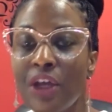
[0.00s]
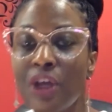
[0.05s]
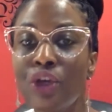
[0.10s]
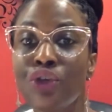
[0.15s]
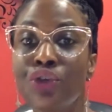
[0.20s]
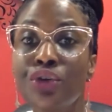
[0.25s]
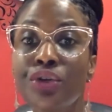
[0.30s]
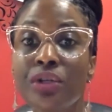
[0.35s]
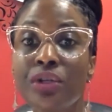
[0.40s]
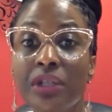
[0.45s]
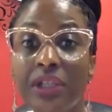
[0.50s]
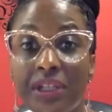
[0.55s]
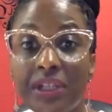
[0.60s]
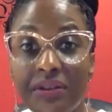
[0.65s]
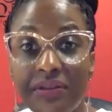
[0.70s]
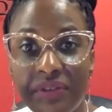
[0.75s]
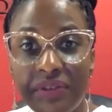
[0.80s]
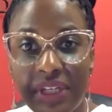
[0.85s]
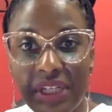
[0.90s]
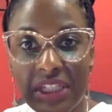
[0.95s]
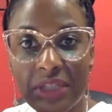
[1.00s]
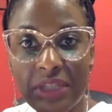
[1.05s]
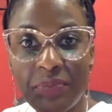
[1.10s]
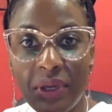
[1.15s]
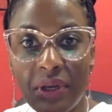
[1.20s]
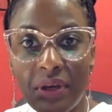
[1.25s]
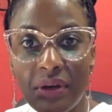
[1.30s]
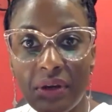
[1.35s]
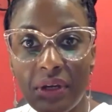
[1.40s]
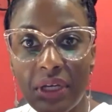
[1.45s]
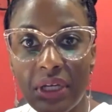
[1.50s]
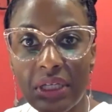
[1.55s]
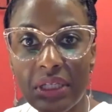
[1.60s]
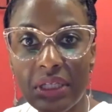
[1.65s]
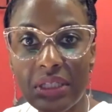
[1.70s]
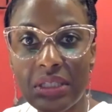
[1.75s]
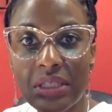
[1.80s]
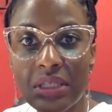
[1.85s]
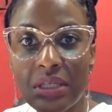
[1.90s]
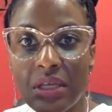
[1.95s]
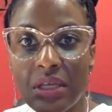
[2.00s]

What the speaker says: your lived experience